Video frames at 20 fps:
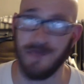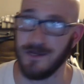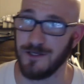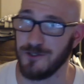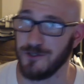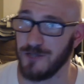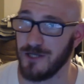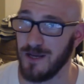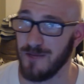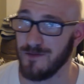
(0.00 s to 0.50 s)
if that's
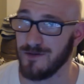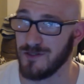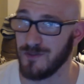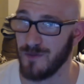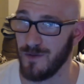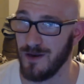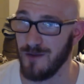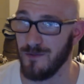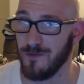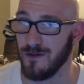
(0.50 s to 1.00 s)
your jam,
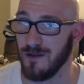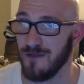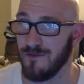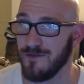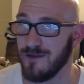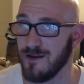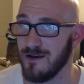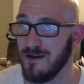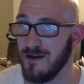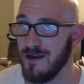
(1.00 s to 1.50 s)
sweet. Would
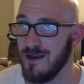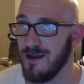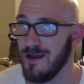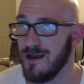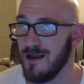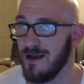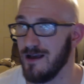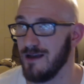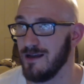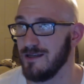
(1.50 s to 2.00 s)
love to
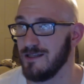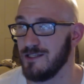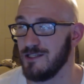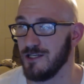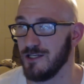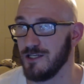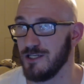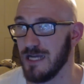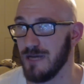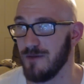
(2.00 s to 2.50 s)
uh,
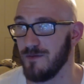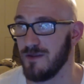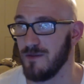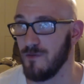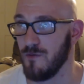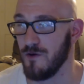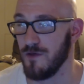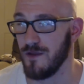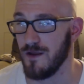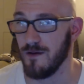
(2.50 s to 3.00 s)
chit chat with you
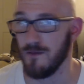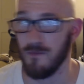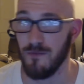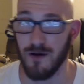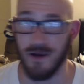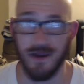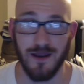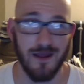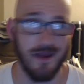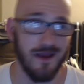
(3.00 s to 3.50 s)
more there.
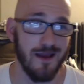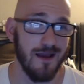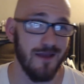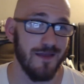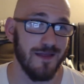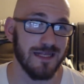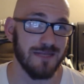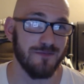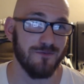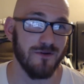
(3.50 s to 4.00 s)
But
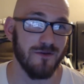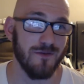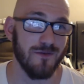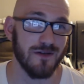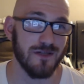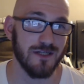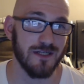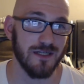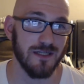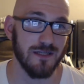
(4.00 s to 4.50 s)
that's pretty
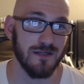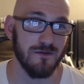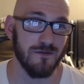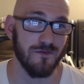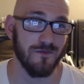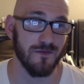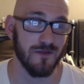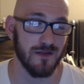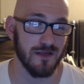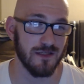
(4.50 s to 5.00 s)
much gonna do
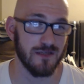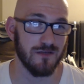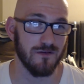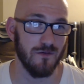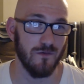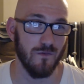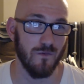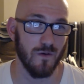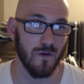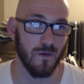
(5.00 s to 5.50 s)
it for this
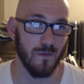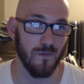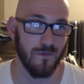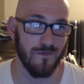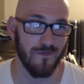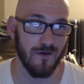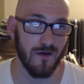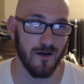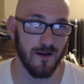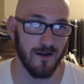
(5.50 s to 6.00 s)
one.
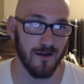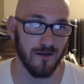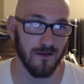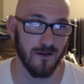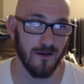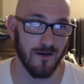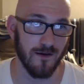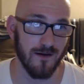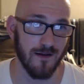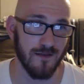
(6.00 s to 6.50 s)
We've gone on
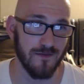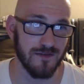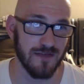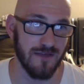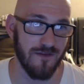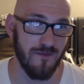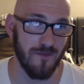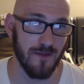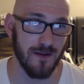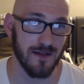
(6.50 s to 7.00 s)
long enough.
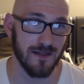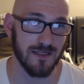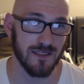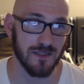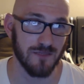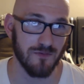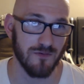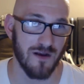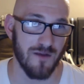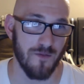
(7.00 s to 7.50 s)
Seven minutes
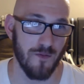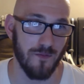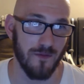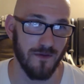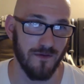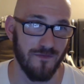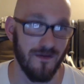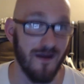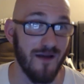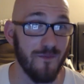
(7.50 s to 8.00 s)
is
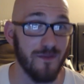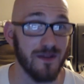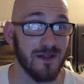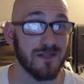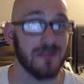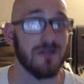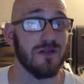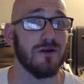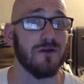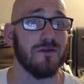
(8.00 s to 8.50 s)
probably five
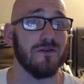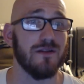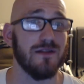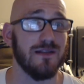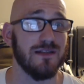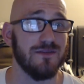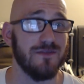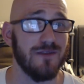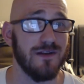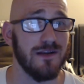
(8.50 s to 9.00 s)
minutes longer than
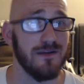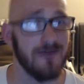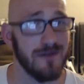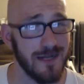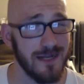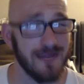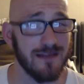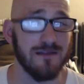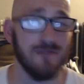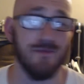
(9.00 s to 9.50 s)
this video
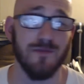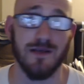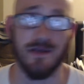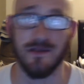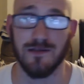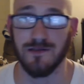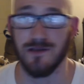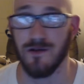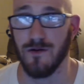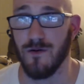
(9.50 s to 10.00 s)
needed to be.
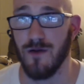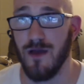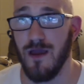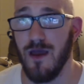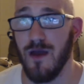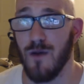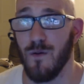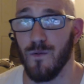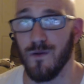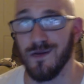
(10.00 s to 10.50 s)
So
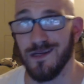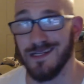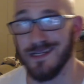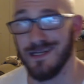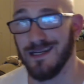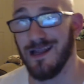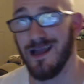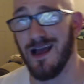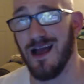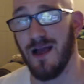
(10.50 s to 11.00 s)
we're
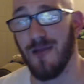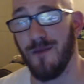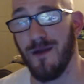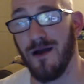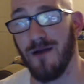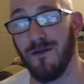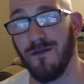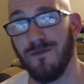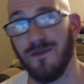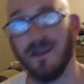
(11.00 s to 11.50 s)
done. I'm
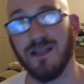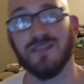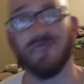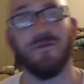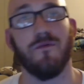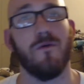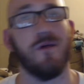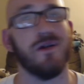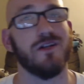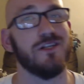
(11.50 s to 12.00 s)
out. Thanks
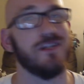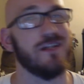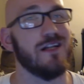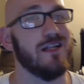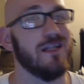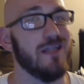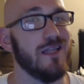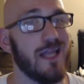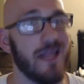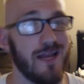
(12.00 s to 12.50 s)
for
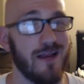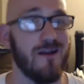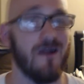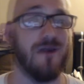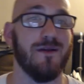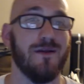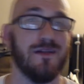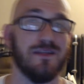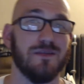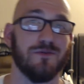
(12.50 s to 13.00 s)
watching. Like,
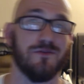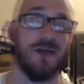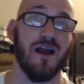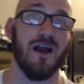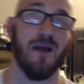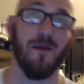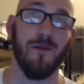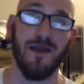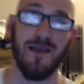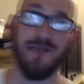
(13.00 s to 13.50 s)
comment,
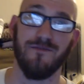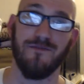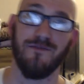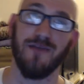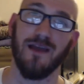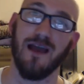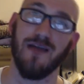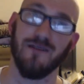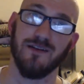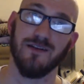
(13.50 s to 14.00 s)
subscribe if
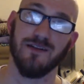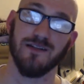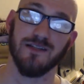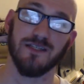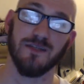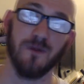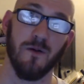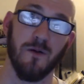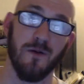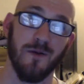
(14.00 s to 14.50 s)
you haven't done
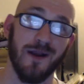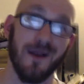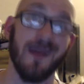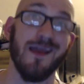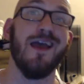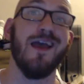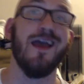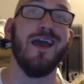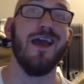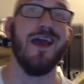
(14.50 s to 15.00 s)
so
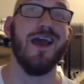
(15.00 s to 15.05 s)
already,